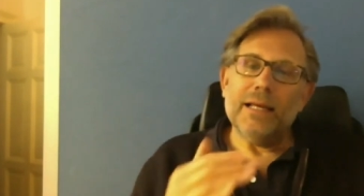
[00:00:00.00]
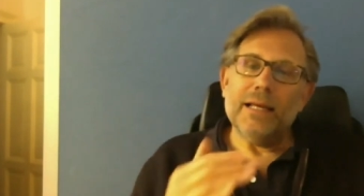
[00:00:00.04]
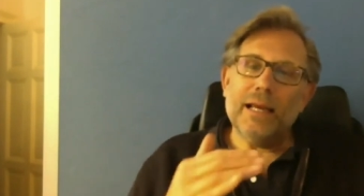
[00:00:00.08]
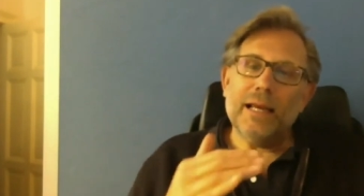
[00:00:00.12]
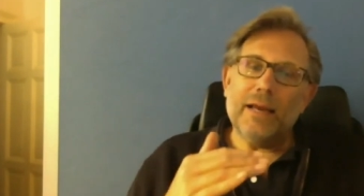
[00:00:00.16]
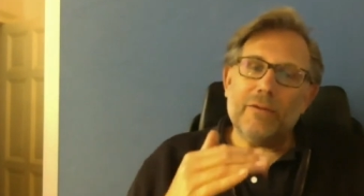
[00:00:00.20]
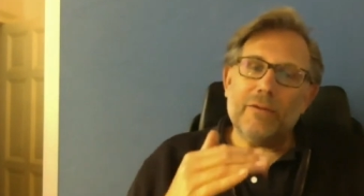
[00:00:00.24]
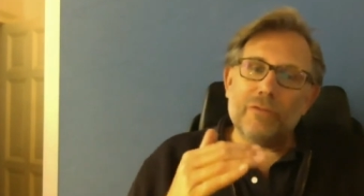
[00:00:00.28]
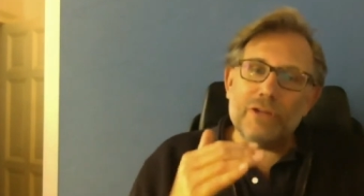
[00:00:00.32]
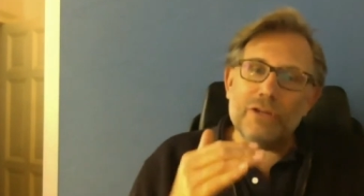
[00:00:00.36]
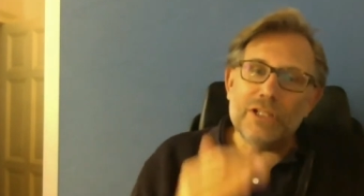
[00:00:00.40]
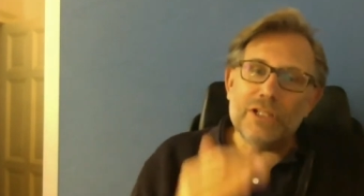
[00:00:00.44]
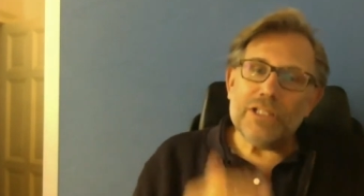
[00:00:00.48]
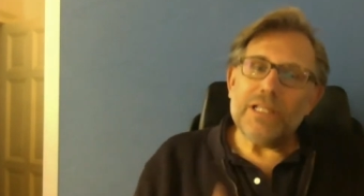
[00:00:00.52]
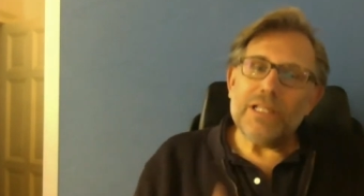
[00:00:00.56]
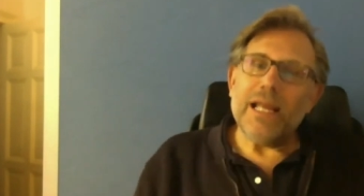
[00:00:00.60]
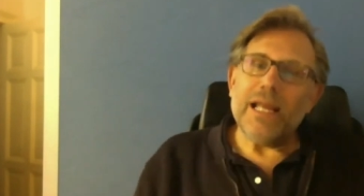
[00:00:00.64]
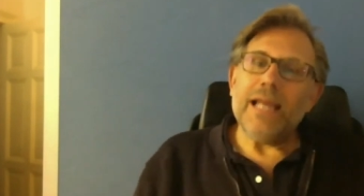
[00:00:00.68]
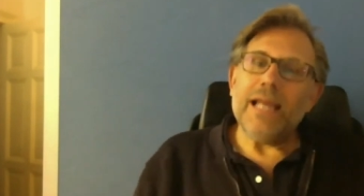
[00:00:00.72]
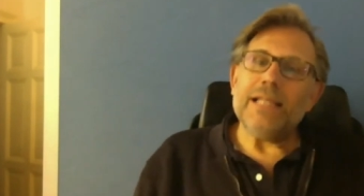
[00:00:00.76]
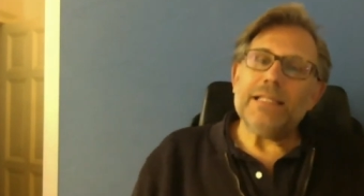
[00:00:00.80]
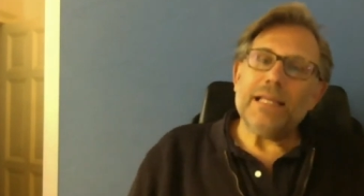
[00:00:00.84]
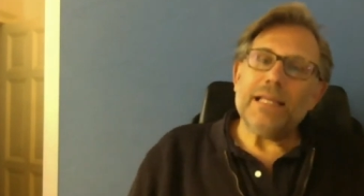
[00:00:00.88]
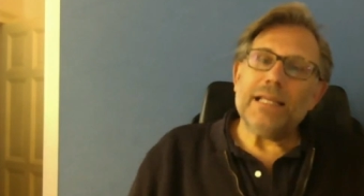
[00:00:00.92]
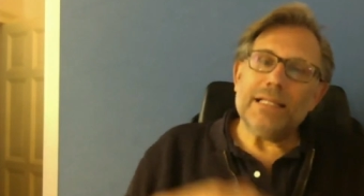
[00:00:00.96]
Every
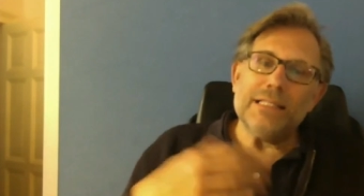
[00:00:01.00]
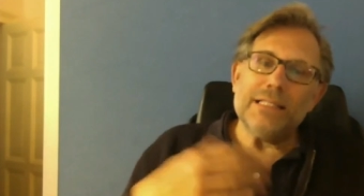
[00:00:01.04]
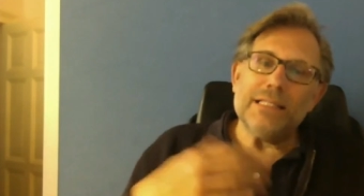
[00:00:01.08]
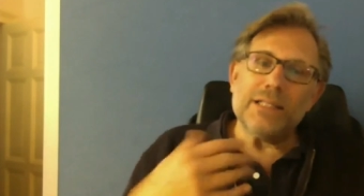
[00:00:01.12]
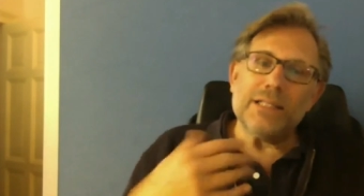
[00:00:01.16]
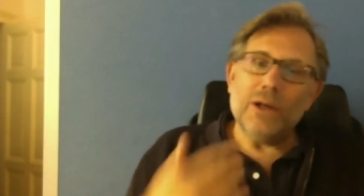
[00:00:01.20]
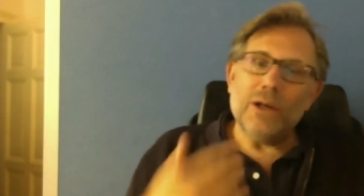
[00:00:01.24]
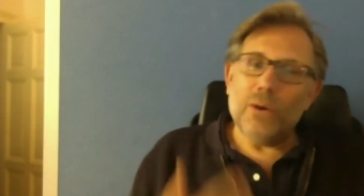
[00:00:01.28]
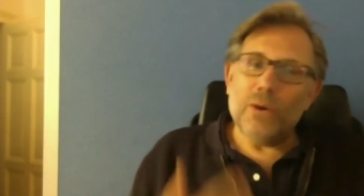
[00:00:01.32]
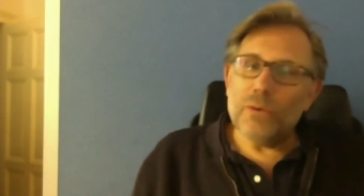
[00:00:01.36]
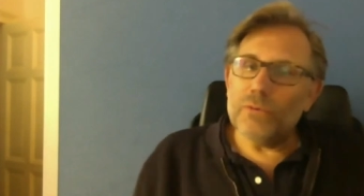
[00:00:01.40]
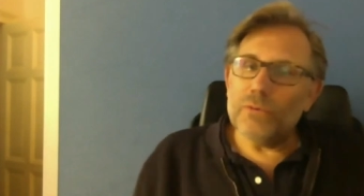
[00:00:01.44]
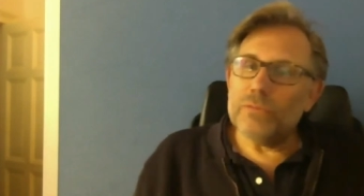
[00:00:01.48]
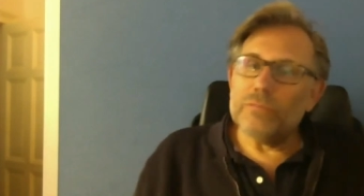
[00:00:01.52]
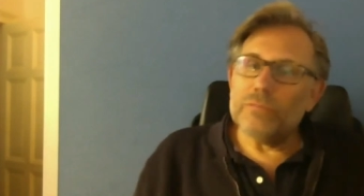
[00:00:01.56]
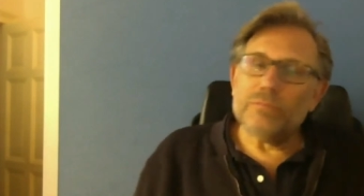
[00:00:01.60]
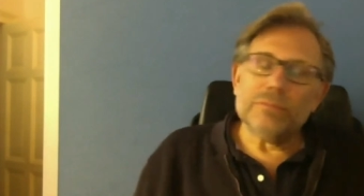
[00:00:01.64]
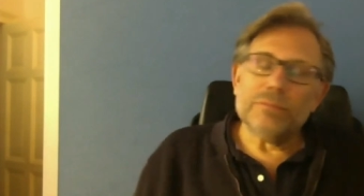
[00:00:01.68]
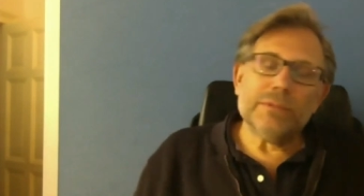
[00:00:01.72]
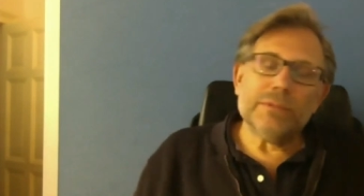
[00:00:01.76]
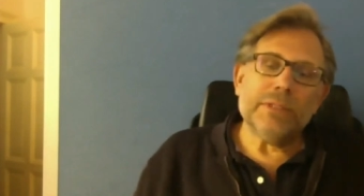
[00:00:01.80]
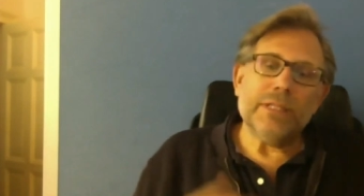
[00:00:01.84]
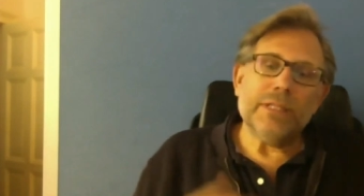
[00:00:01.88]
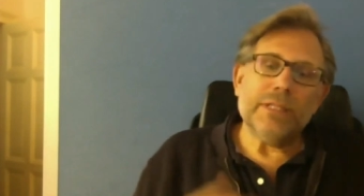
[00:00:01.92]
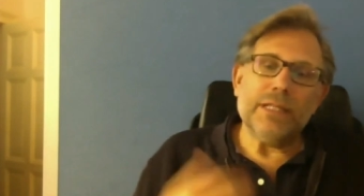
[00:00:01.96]
stage has its
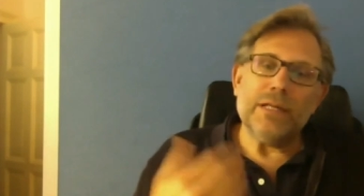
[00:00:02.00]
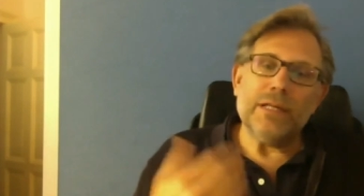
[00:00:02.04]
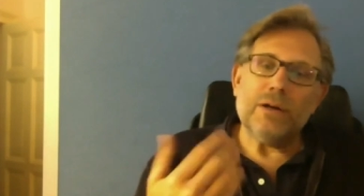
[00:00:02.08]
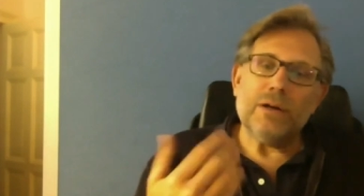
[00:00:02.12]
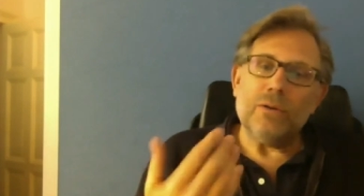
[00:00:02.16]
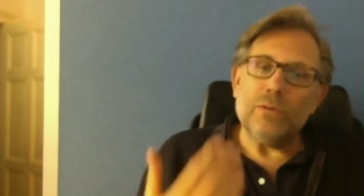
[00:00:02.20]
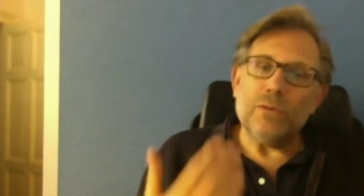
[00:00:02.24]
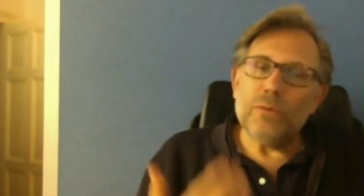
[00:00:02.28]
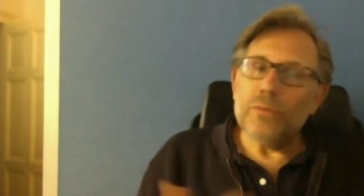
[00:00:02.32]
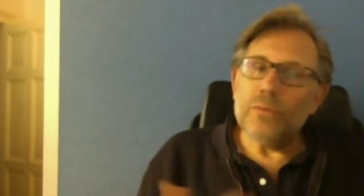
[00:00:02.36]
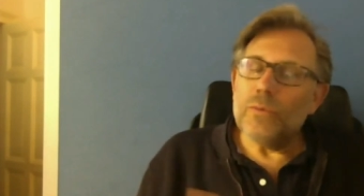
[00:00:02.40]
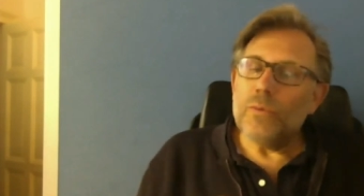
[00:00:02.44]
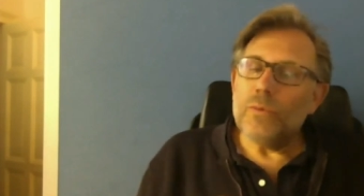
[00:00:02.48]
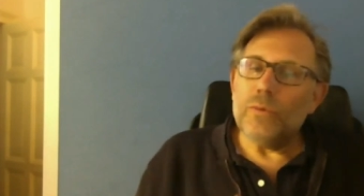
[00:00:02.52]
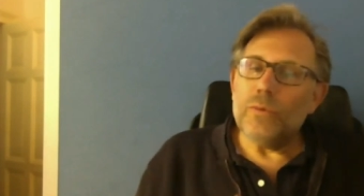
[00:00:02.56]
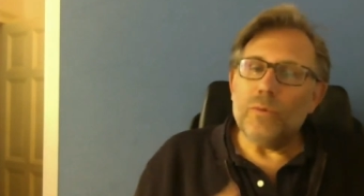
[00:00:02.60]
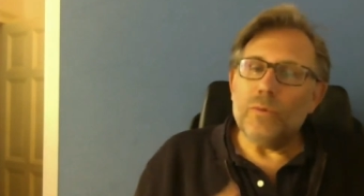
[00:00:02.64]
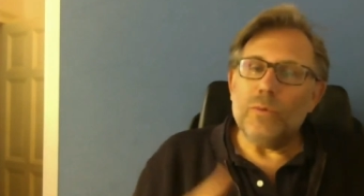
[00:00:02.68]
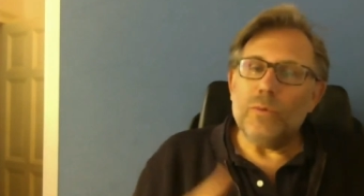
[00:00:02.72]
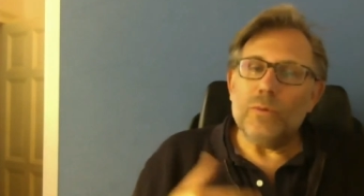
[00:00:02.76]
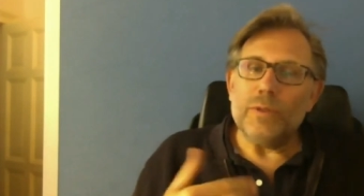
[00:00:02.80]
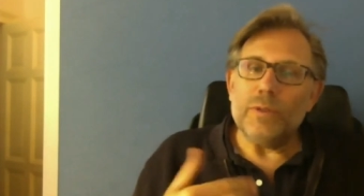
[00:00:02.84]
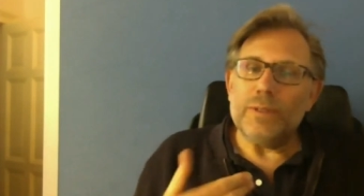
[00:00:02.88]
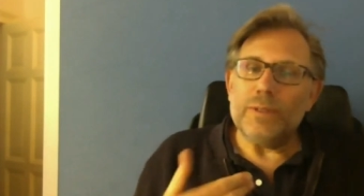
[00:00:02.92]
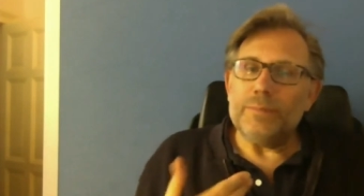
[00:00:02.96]
own, you
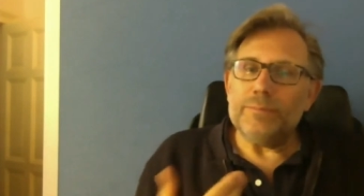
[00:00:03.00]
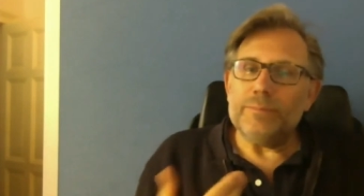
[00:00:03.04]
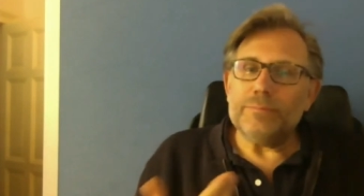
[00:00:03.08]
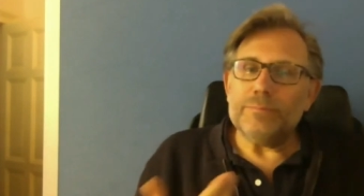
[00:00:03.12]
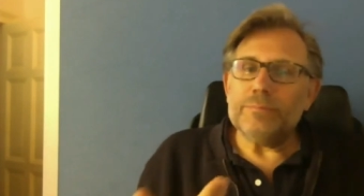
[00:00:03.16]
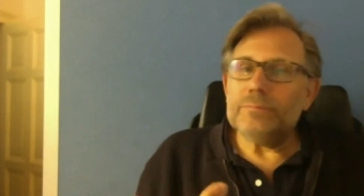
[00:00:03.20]
know,